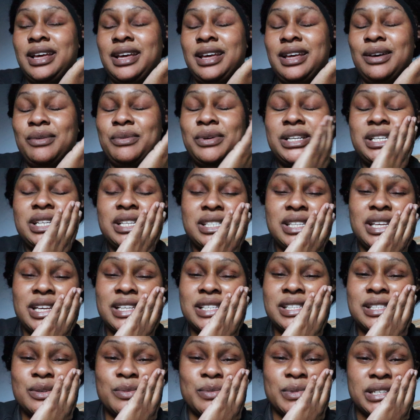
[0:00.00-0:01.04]
and we just
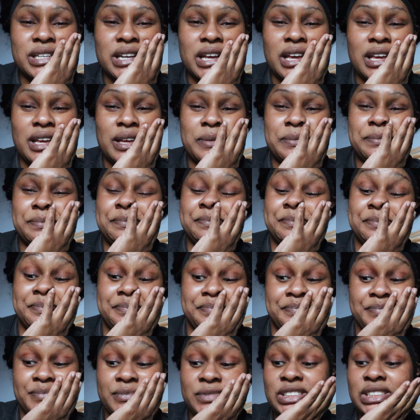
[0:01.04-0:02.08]
get so much hate
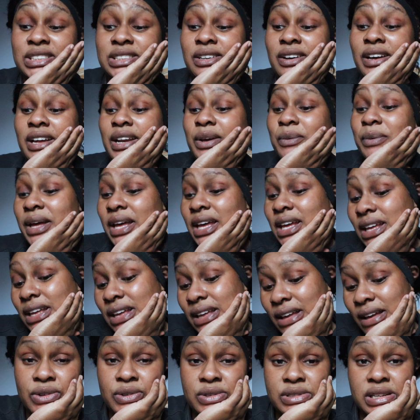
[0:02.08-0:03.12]
so anyway
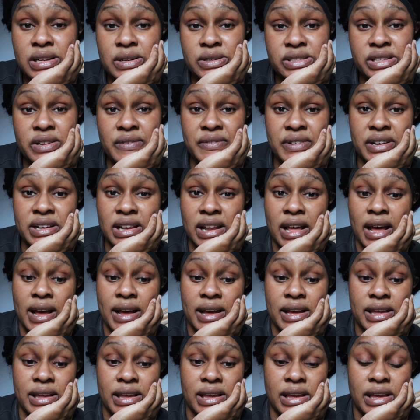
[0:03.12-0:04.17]
so it's now seven o'clock
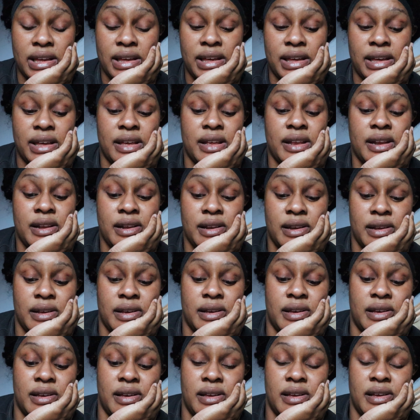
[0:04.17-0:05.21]
and
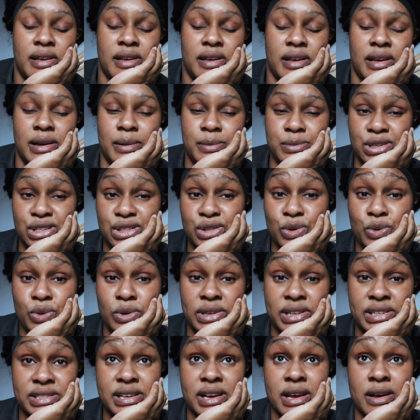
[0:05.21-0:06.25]
I'm just
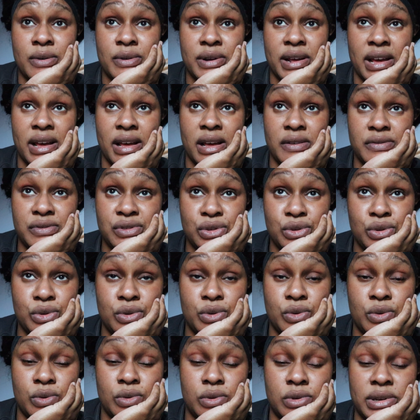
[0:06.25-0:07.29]
cooling down. I have
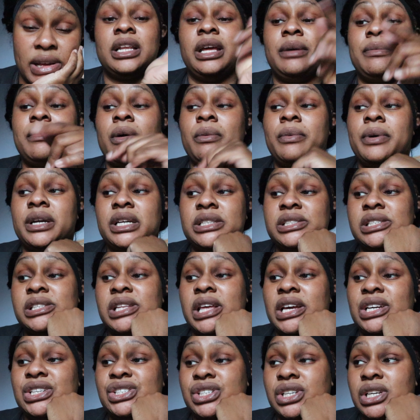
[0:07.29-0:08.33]
to clean my
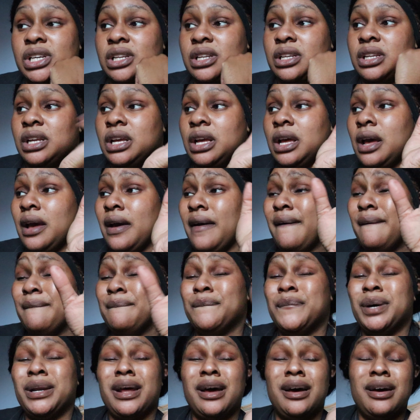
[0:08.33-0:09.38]
workstation,
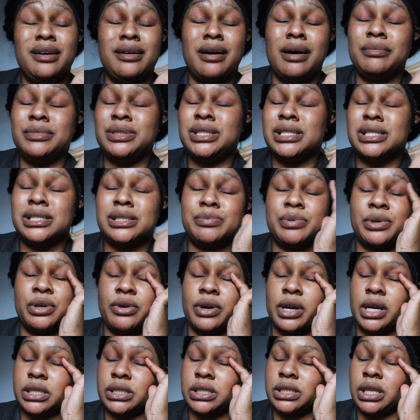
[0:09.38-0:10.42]
but I, am just
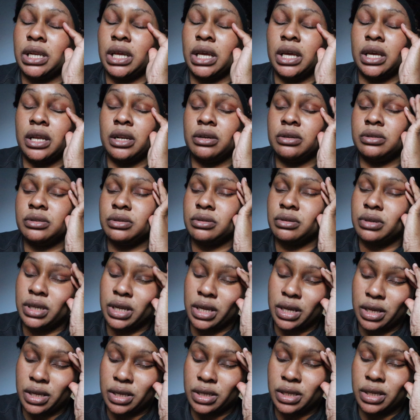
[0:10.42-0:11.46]
procrastinating on doing
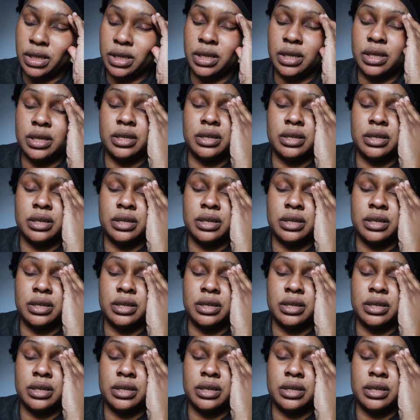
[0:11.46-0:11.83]
that. Like,